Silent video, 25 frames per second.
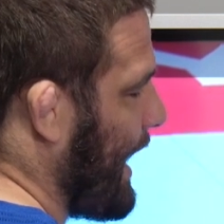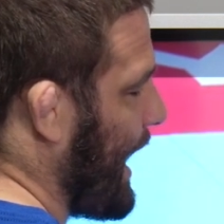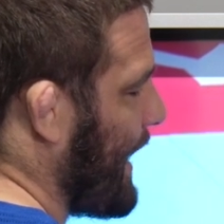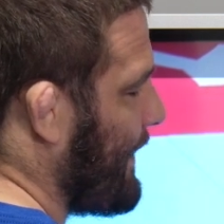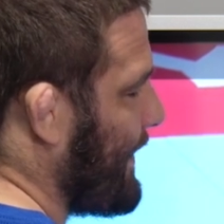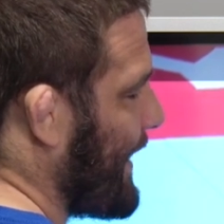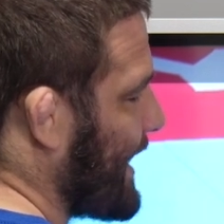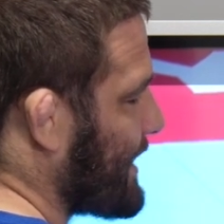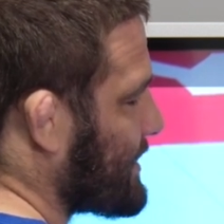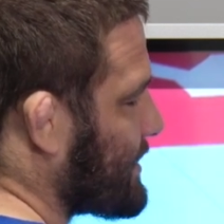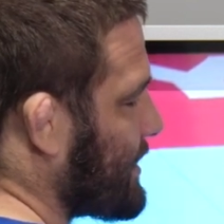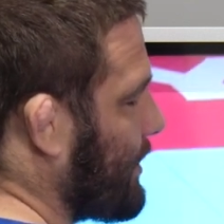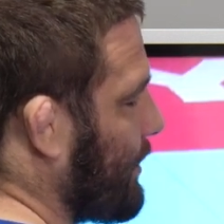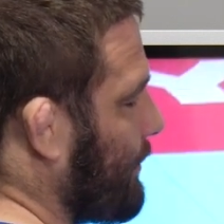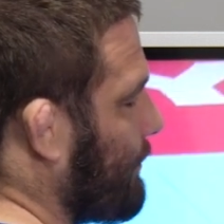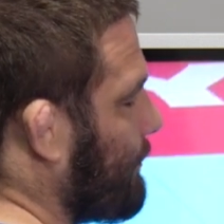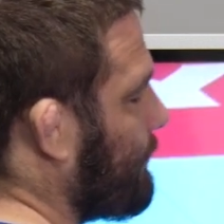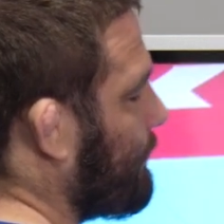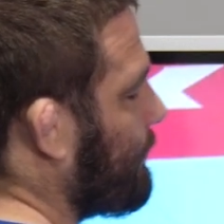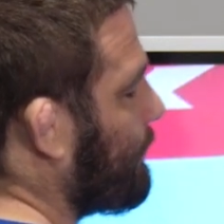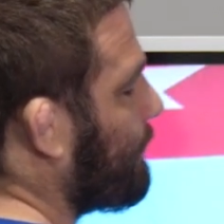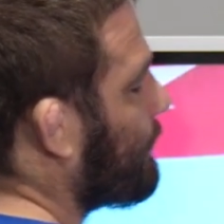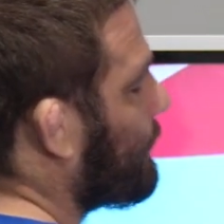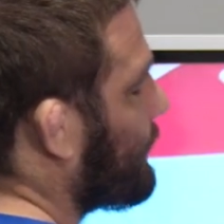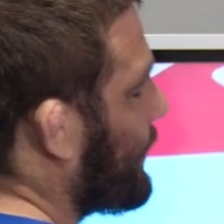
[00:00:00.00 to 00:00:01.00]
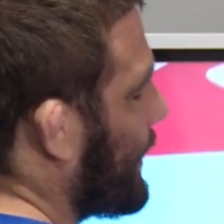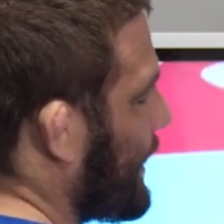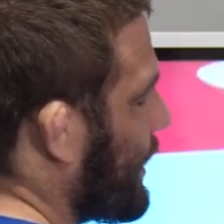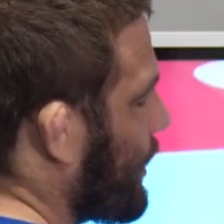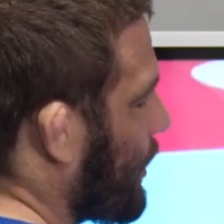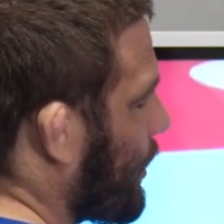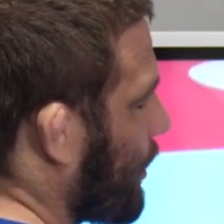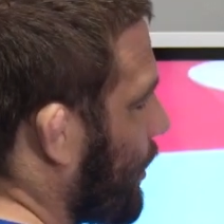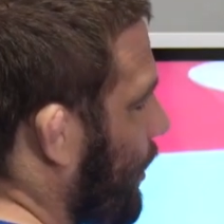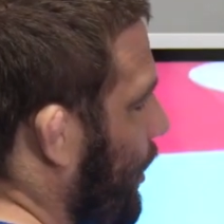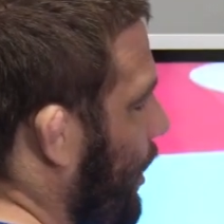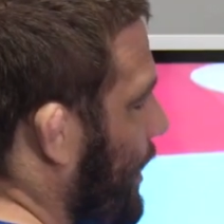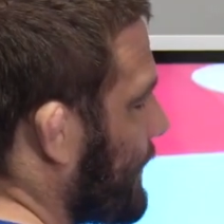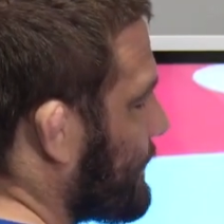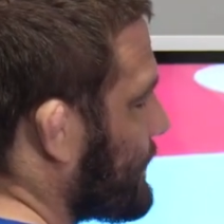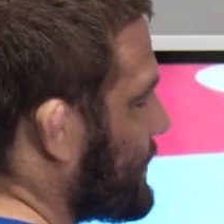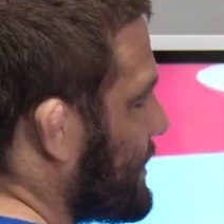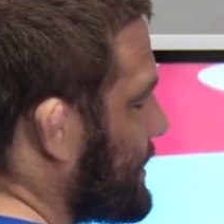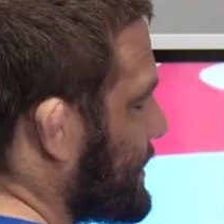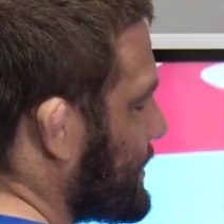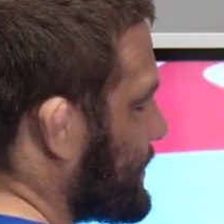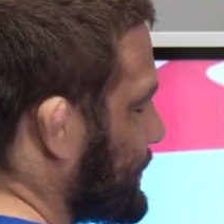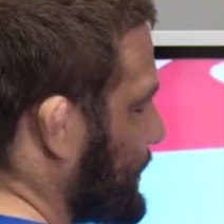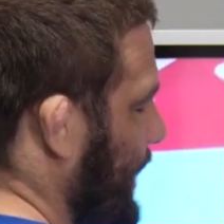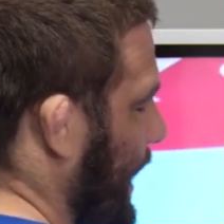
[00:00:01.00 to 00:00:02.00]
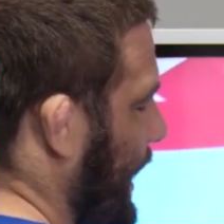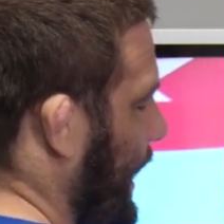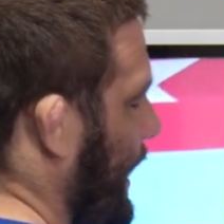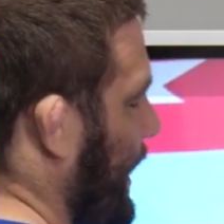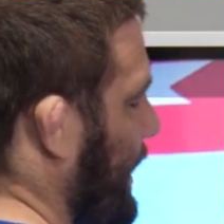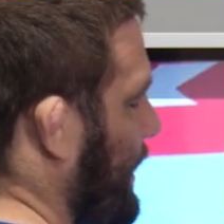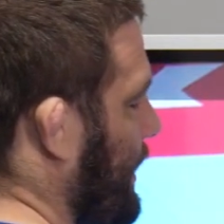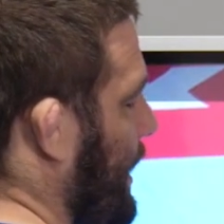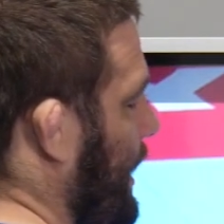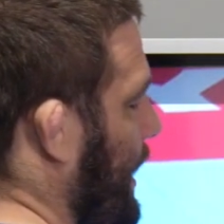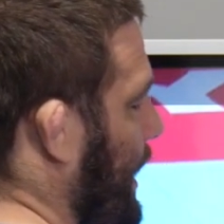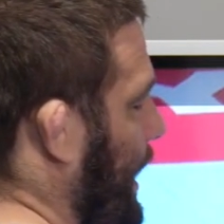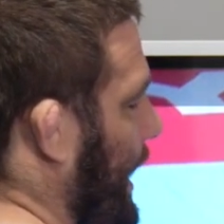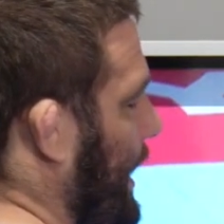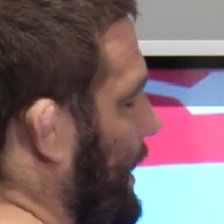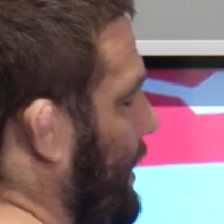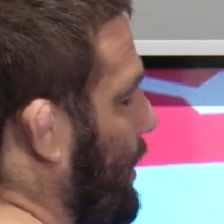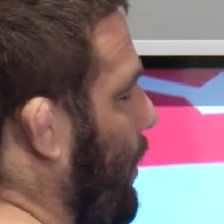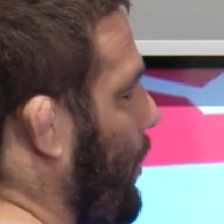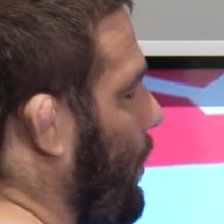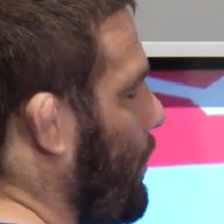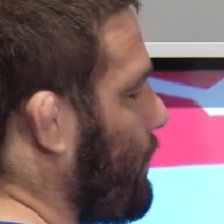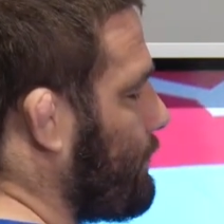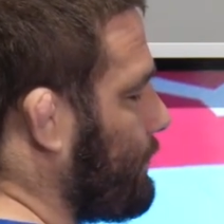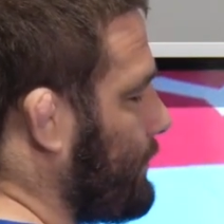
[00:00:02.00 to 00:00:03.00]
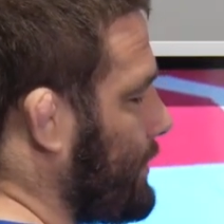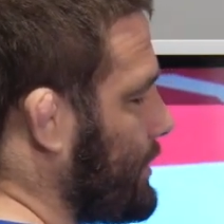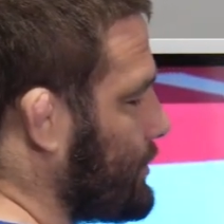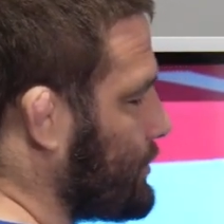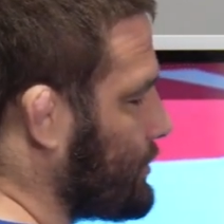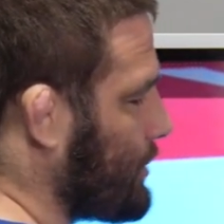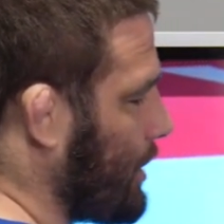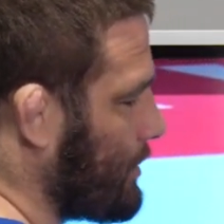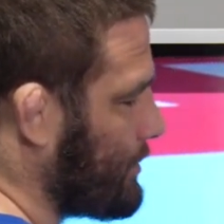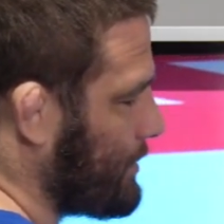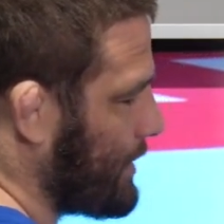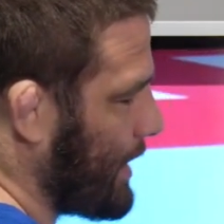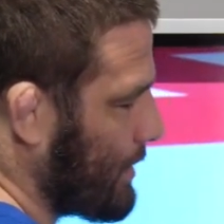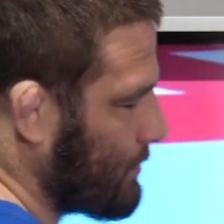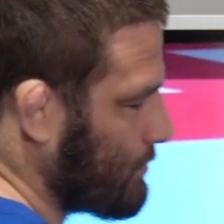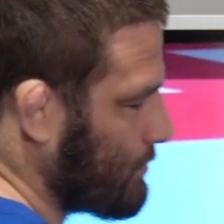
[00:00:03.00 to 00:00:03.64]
and that's gonna fling her off to the side and hopefully start that